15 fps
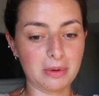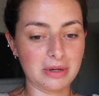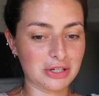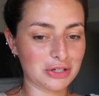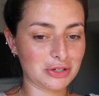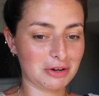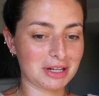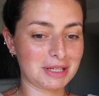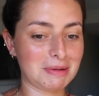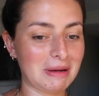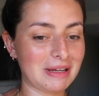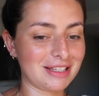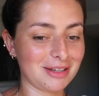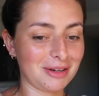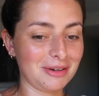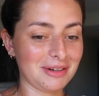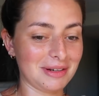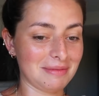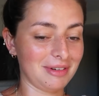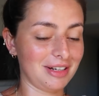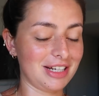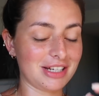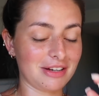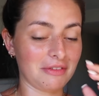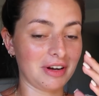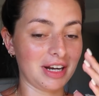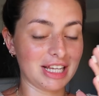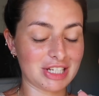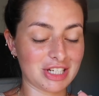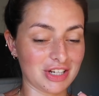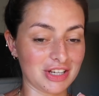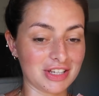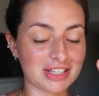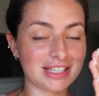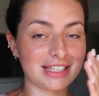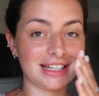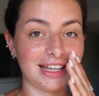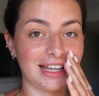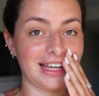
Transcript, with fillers: Mm. We just try to put sun cream on each other and it's just,